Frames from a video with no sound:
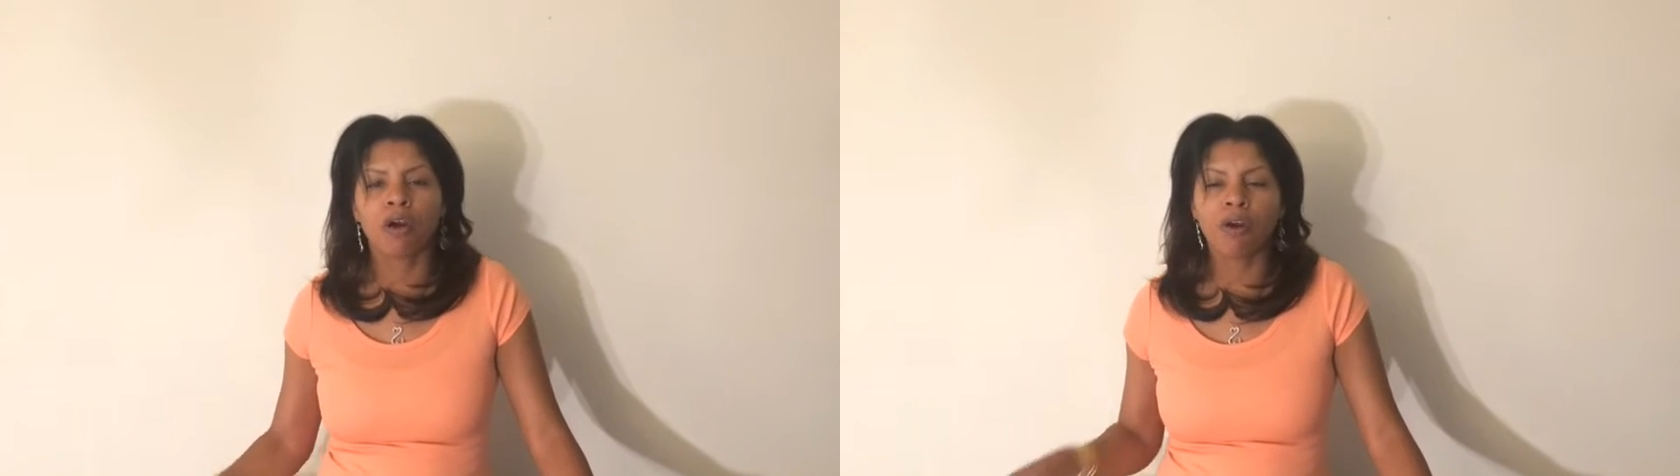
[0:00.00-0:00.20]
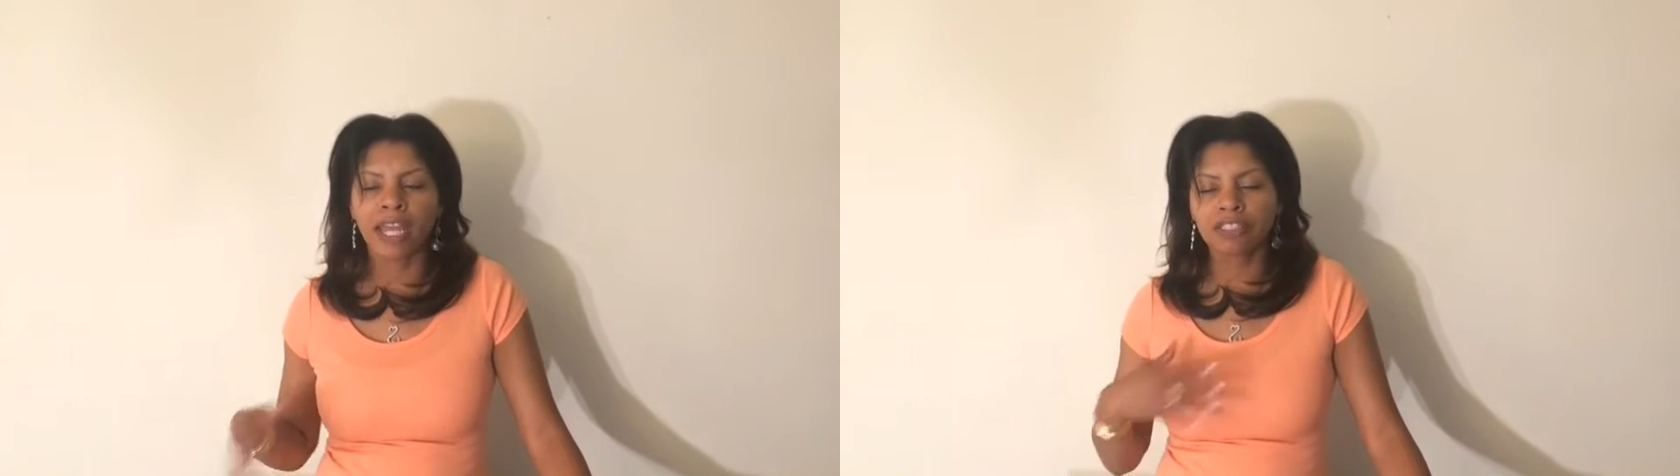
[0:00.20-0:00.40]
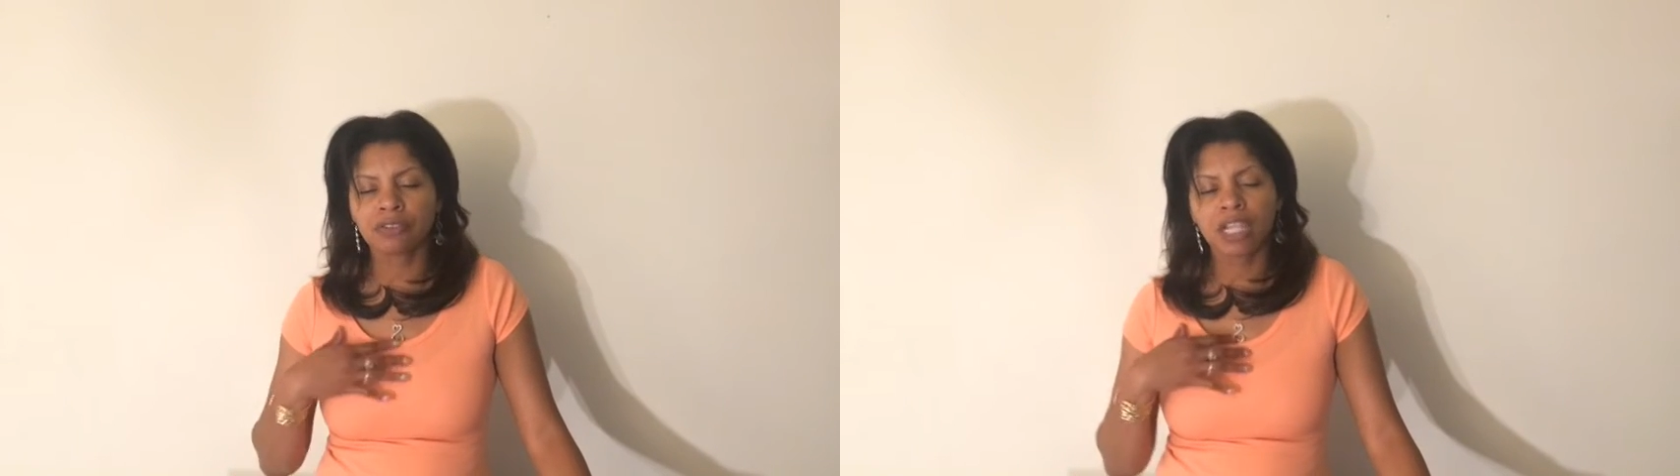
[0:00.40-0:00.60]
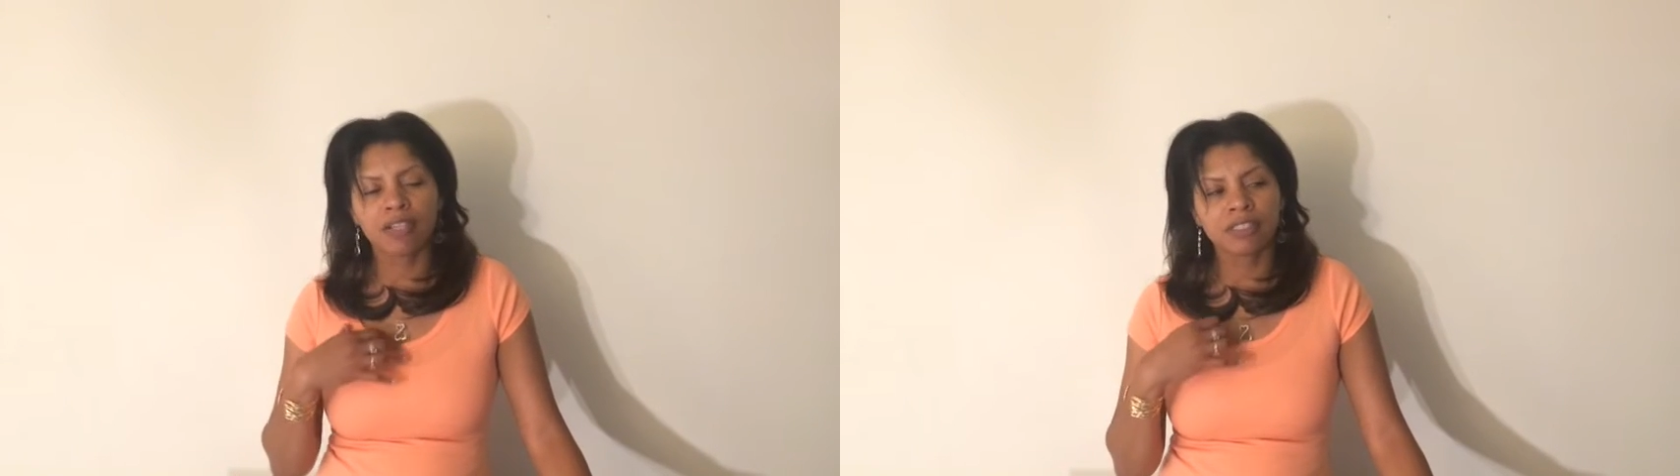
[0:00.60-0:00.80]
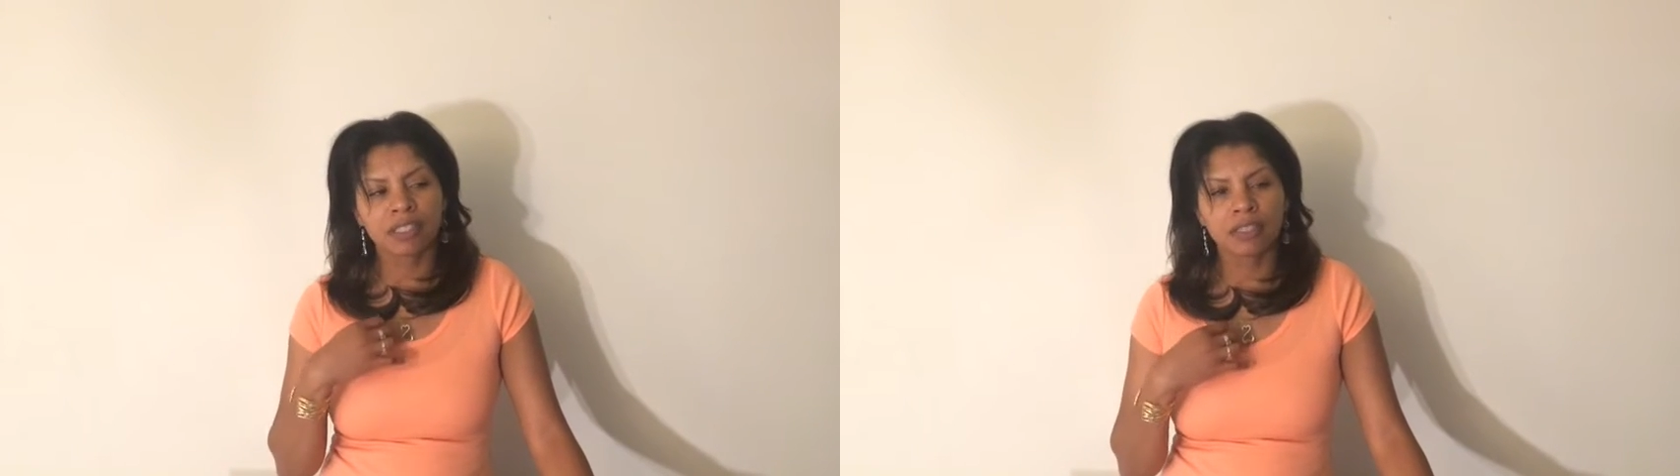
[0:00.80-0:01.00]
or actually
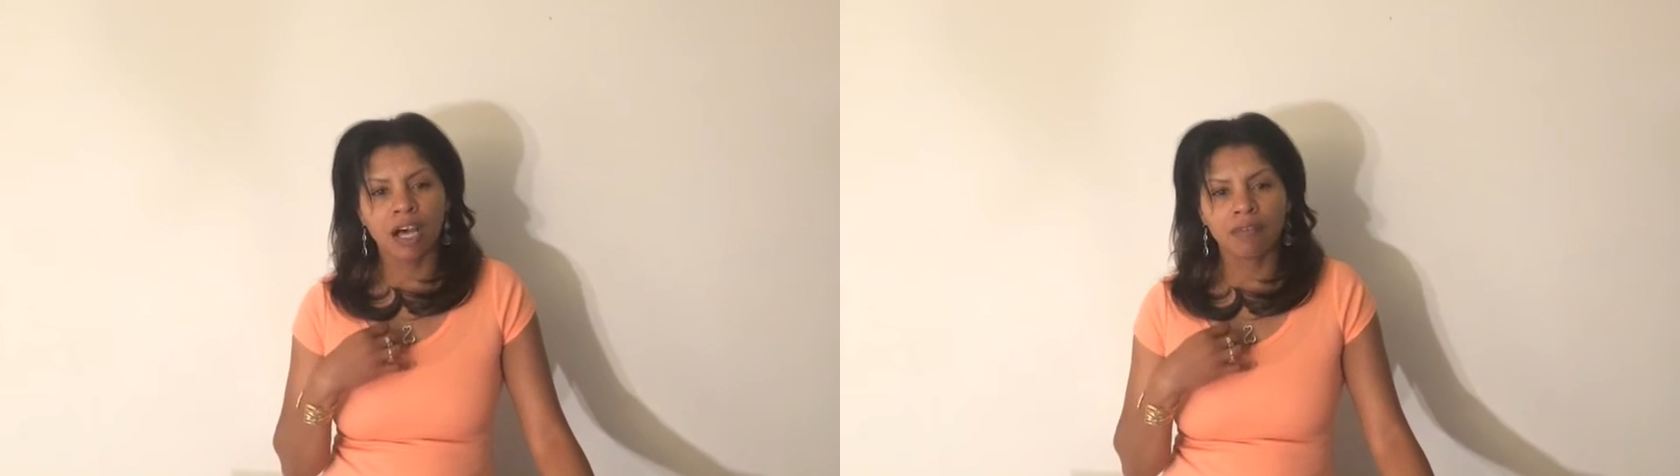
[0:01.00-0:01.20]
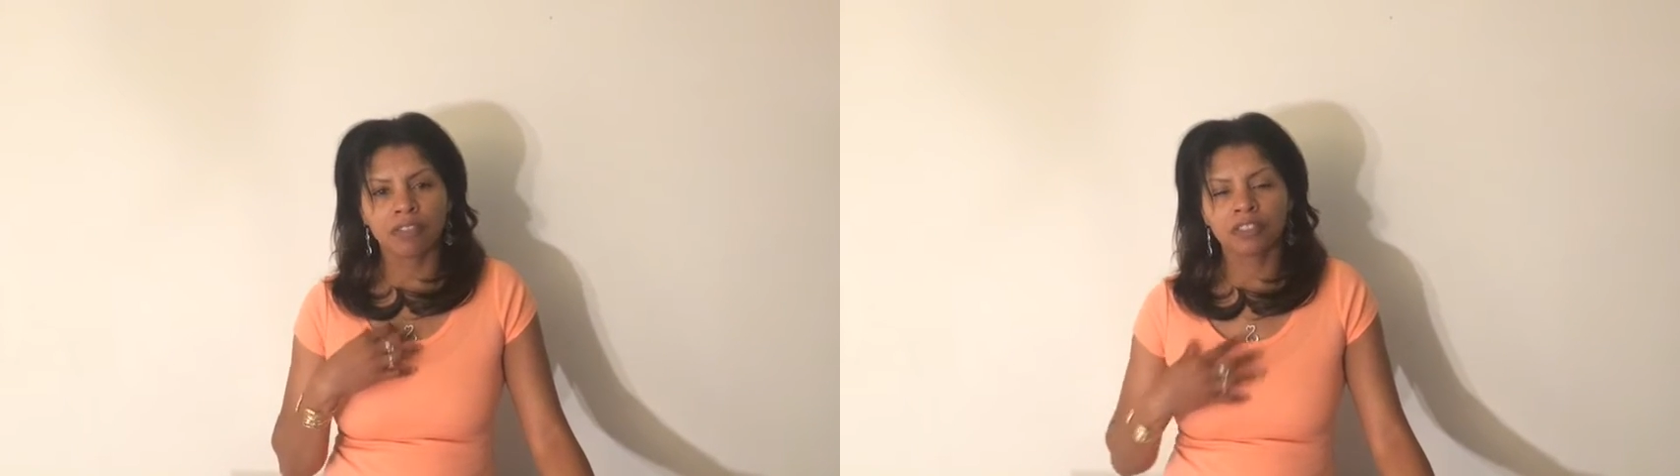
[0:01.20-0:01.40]
have saliva